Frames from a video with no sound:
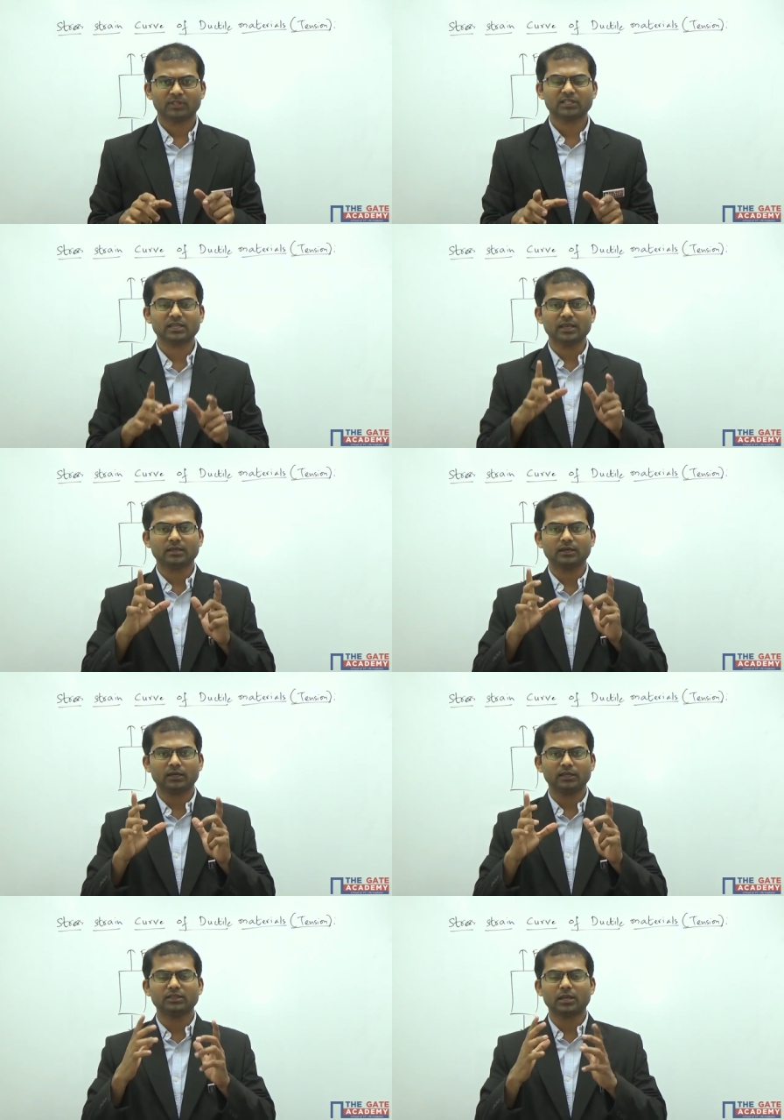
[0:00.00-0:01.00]
Just like
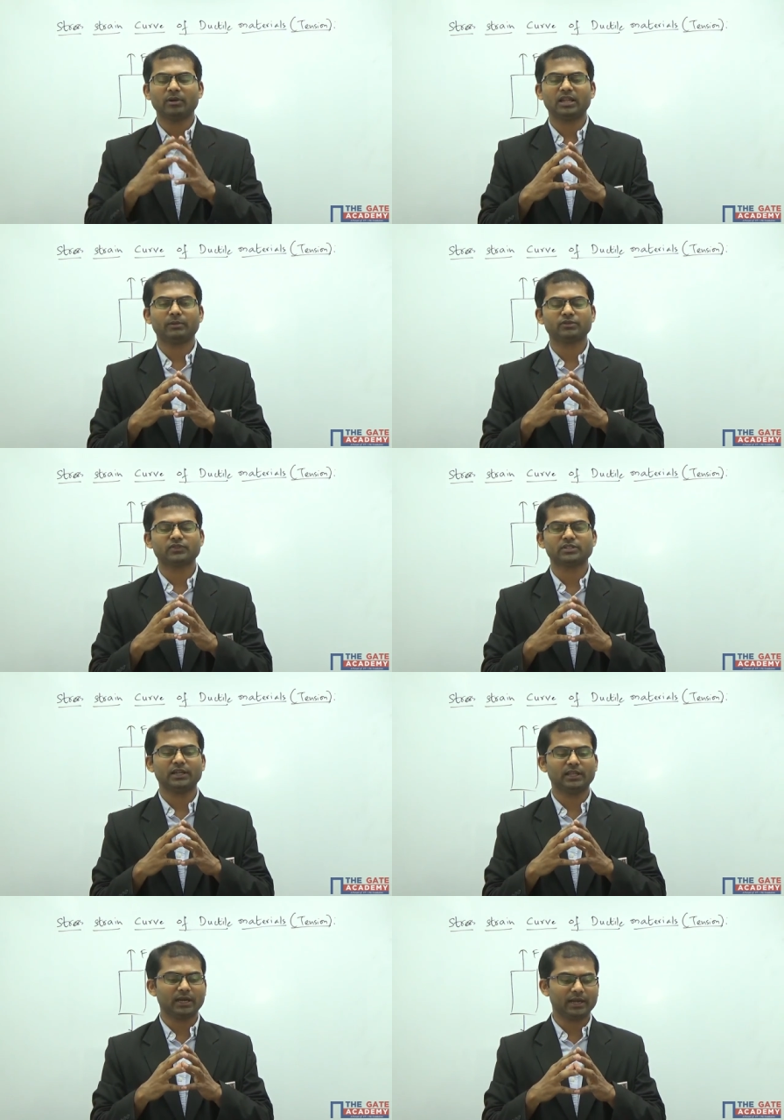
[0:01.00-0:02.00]
in thermodynamics, we
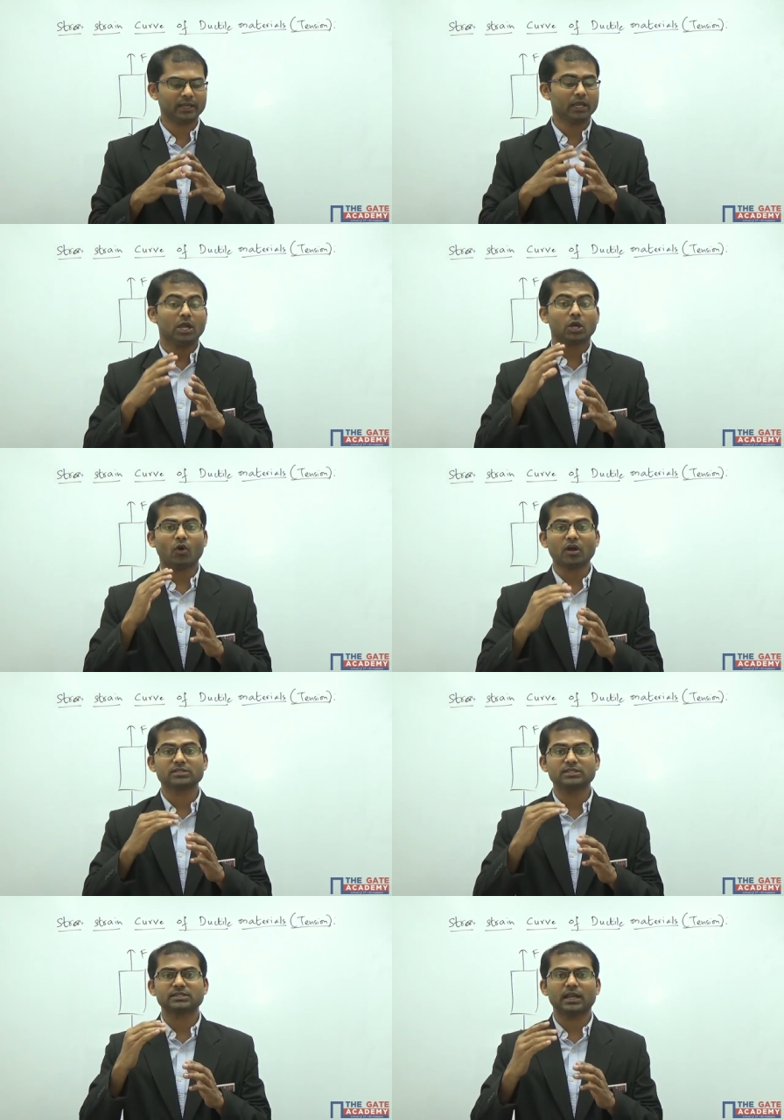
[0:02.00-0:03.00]
study regarding
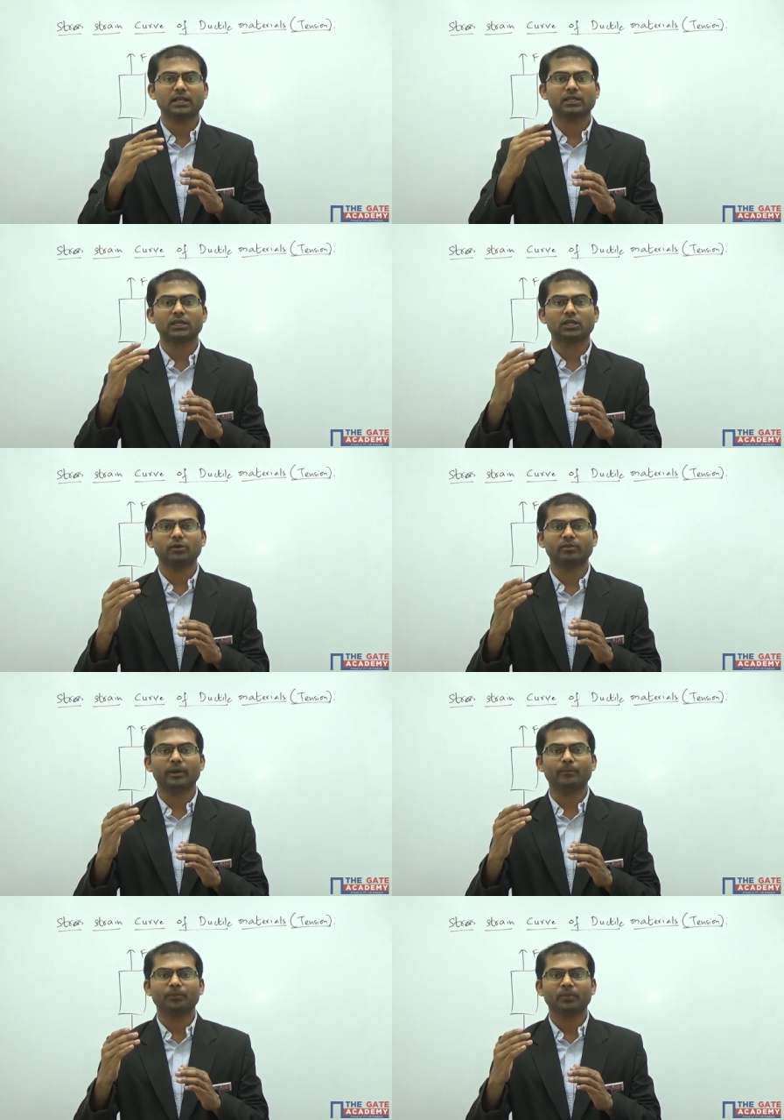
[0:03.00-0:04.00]
quasi-static
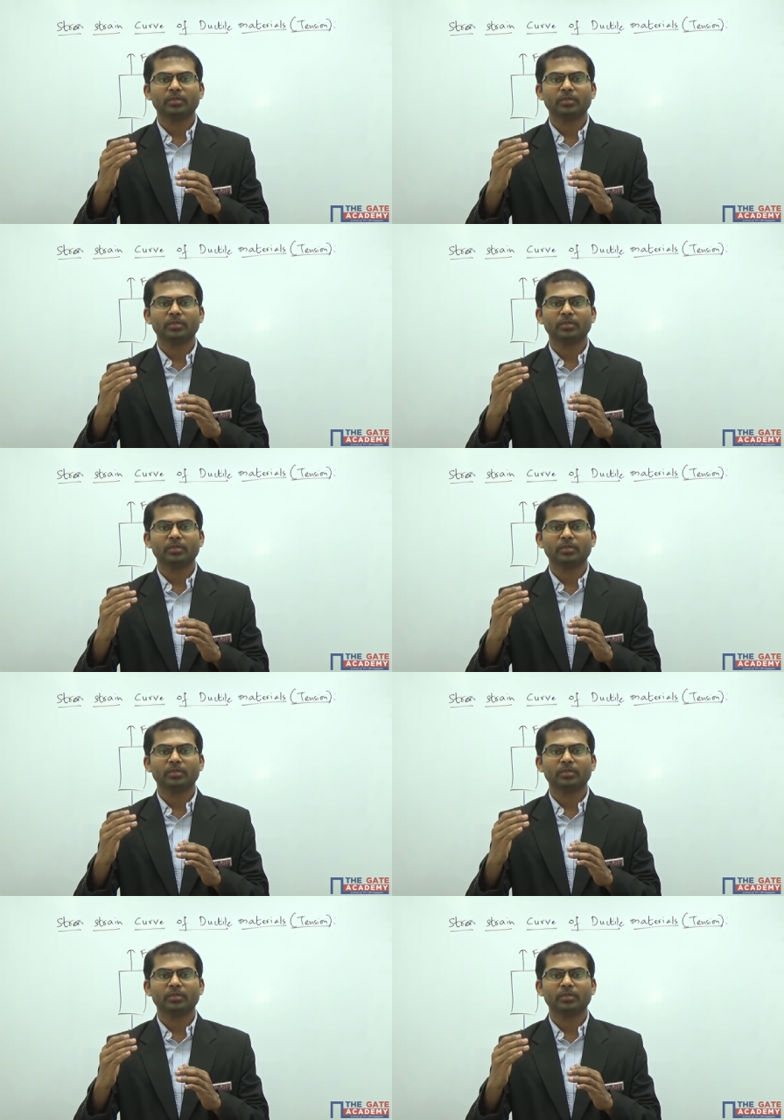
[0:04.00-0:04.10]
equilibrium.